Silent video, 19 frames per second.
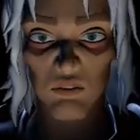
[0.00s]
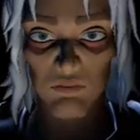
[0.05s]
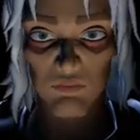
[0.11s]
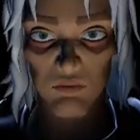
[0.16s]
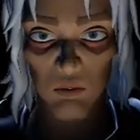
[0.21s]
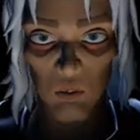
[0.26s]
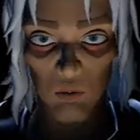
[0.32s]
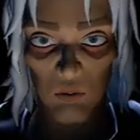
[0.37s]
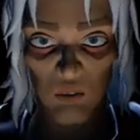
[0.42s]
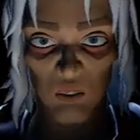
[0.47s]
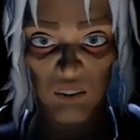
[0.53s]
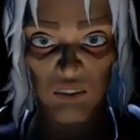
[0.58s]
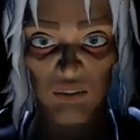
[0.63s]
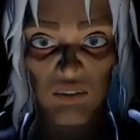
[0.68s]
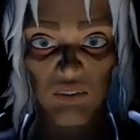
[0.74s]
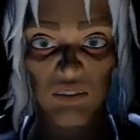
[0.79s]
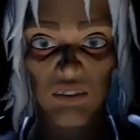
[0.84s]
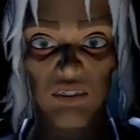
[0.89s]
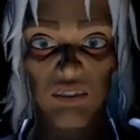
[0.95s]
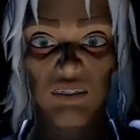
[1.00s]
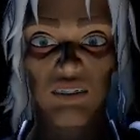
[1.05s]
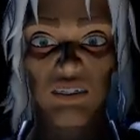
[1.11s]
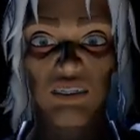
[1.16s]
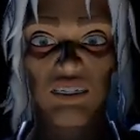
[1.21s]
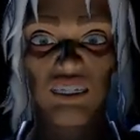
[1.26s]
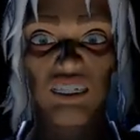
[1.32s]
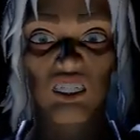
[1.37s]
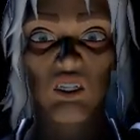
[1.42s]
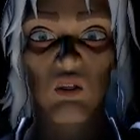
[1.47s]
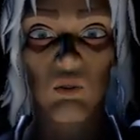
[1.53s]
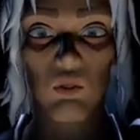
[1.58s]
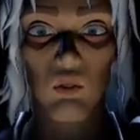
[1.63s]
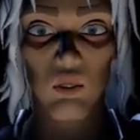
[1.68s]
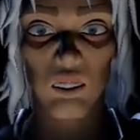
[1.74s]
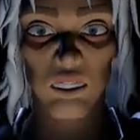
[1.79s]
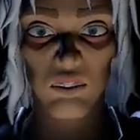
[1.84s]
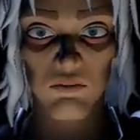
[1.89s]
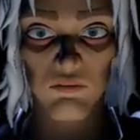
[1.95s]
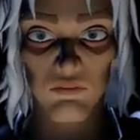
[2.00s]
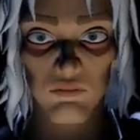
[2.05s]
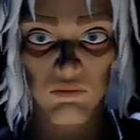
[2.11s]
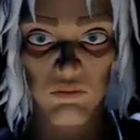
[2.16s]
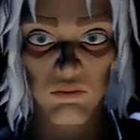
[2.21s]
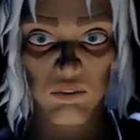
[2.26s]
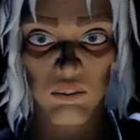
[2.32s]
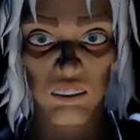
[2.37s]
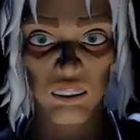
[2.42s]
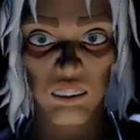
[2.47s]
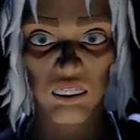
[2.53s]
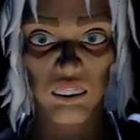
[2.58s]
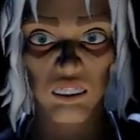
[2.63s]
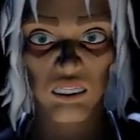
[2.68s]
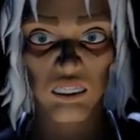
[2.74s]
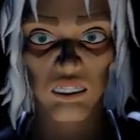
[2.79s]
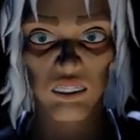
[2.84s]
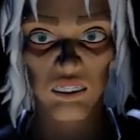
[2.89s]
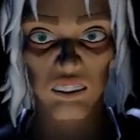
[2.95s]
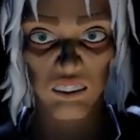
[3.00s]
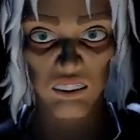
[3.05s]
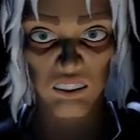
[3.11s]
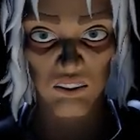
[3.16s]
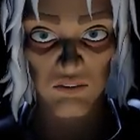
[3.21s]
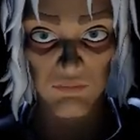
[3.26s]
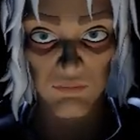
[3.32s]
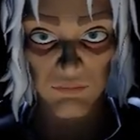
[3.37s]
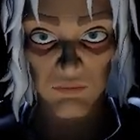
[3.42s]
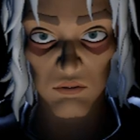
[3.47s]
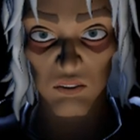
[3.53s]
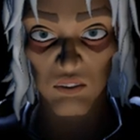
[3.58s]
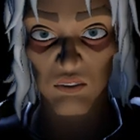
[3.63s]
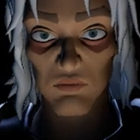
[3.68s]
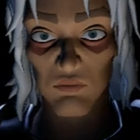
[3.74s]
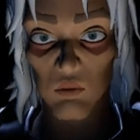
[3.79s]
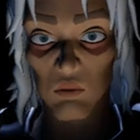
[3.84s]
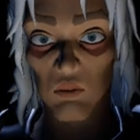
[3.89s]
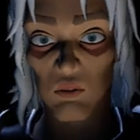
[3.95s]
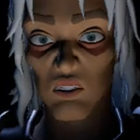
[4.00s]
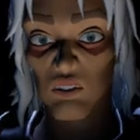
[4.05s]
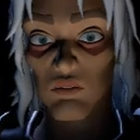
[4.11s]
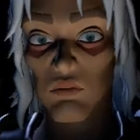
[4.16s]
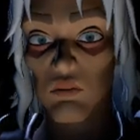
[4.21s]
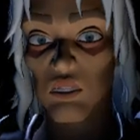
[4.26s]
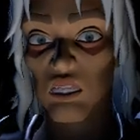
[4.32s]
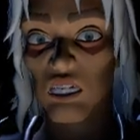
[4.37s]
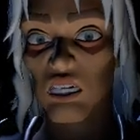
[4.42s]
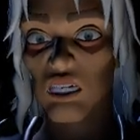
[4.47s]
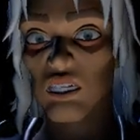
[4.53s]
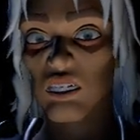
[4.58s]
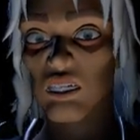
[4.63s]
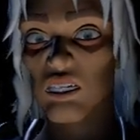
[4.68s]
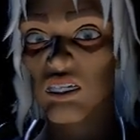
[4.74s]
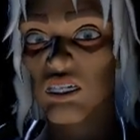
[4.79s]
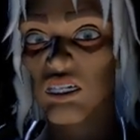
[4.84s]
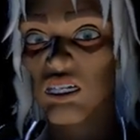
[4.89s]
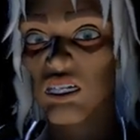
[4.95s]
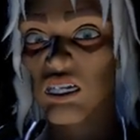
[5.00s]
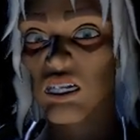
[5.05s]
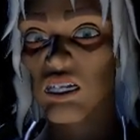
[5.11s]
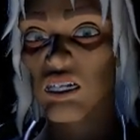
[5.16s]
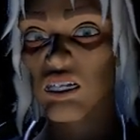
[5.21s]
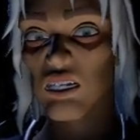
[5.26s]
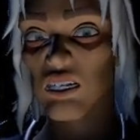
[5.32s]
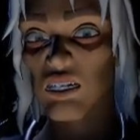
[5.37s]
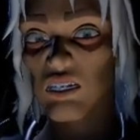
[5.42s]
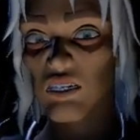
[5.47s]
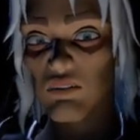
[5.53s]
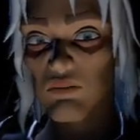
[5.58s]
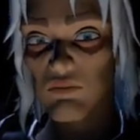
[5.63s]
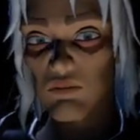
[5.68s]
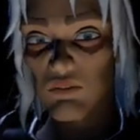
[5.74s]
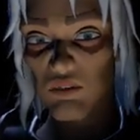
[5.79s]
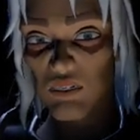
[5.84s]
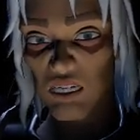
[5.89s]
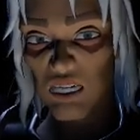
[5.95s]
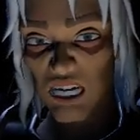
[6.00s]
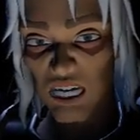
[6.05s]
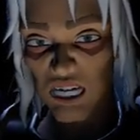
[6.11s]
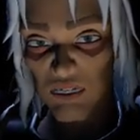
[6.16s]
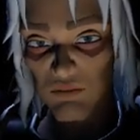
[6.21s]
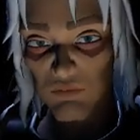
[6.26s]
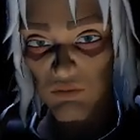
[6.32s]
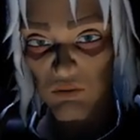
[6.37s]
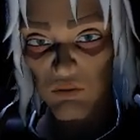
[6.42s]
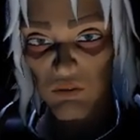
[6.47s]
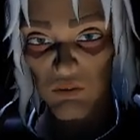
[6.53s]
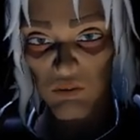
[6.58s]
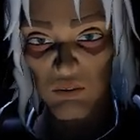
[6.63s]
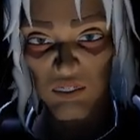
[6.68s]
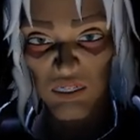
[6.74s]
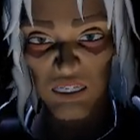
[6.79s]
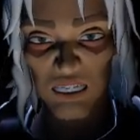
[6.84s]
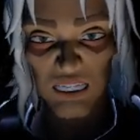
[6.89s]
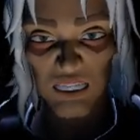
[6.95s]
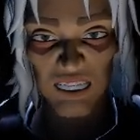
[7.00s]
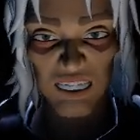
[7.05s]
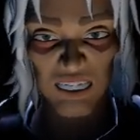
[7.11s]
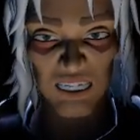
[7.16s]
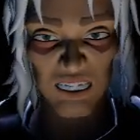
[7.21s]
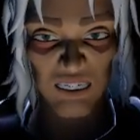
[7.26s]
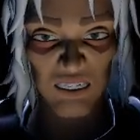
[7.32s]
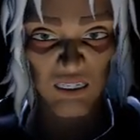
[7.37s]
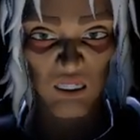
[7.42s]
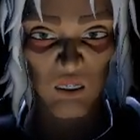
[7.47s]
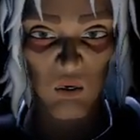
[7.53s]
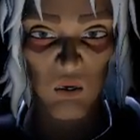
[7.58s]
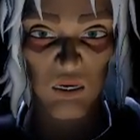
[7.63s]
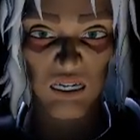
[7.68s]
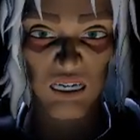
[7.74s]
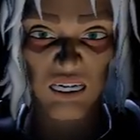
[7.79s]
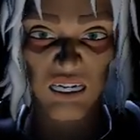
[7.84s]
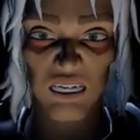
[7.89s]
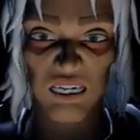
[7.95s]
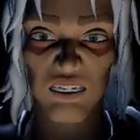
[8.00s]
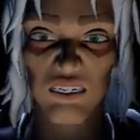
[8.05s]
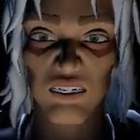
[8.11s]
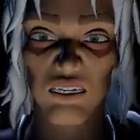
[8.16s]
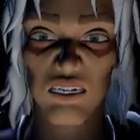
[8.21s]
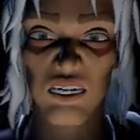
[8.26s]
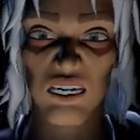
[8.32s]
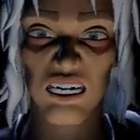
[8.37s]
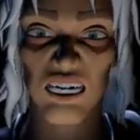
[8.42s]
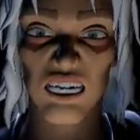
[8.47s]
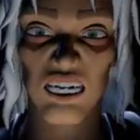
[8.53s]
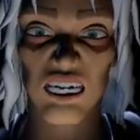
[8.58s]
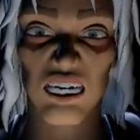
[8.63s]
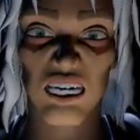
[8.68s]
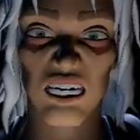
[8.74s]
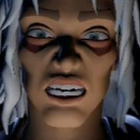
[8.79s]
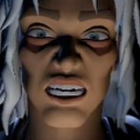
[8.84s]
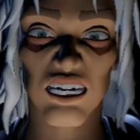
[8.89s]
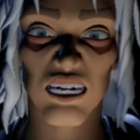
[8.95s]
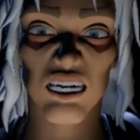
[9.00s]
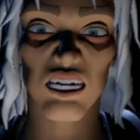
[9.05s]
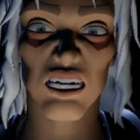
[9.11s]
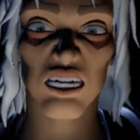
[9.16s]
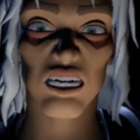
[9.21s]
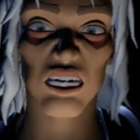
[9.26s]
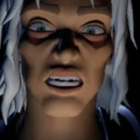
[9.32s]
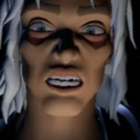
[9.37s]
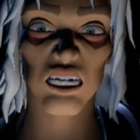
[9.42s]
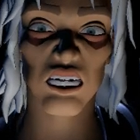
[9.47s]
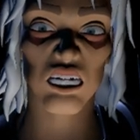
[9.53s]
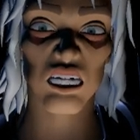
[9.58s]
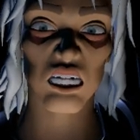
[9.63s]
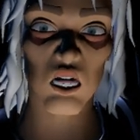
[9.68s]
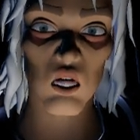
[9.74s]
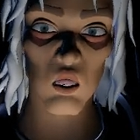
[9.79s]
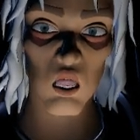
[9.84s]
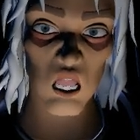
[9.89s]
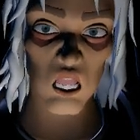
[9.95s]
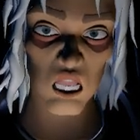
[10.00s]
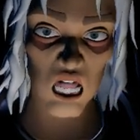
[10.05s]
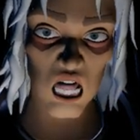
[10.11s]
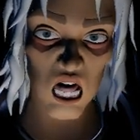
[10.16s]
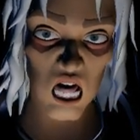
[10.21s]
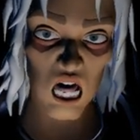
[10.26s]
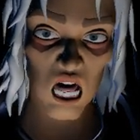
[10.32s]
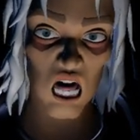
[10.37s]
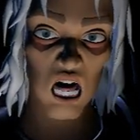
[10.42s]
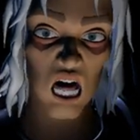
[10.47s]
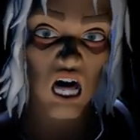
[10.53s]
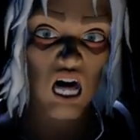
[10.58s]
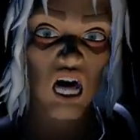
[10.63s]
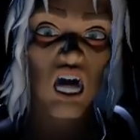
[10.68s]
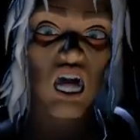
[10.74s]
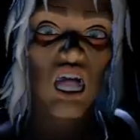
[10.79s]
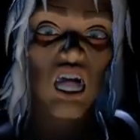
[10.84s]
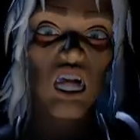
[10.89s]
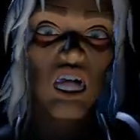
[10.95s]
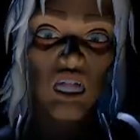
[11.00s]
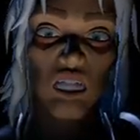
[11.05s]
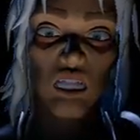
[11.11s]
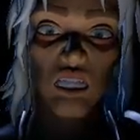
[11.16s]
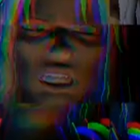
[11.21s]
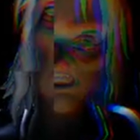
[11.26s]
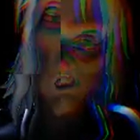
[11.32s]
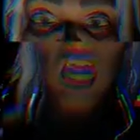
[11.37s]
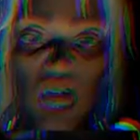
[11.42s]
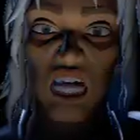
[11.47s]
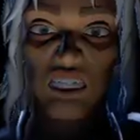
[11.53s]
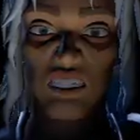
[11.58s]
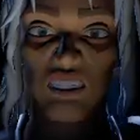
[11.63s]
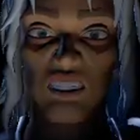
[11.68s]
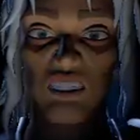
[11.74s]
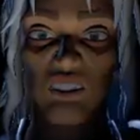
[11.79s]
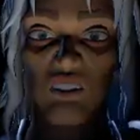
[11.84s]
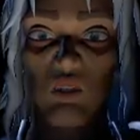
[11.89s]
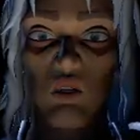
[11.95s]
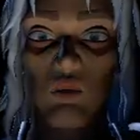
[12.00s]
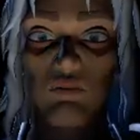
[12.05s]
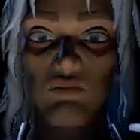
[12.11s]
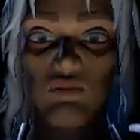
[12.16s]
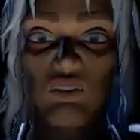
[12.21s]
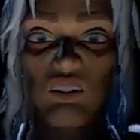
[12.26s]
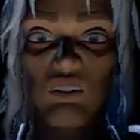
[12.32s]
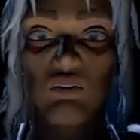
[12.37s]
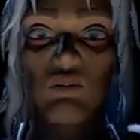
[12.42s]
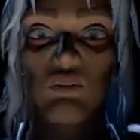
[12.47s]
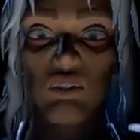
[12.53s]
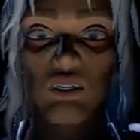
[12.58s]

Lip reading: Emotion. You weep. It's a pitiful display, but I'm really enjoying it. Go on. Dance in your misery.